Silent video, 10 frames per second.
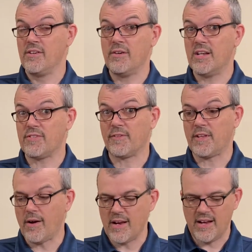You can get this for
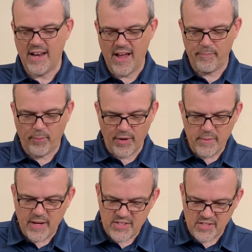30 and have
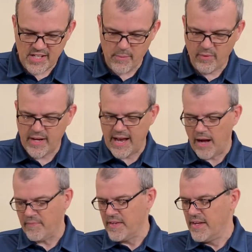pretty much the same
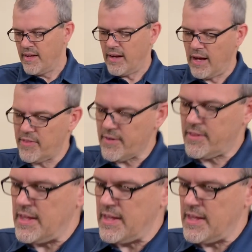layout, other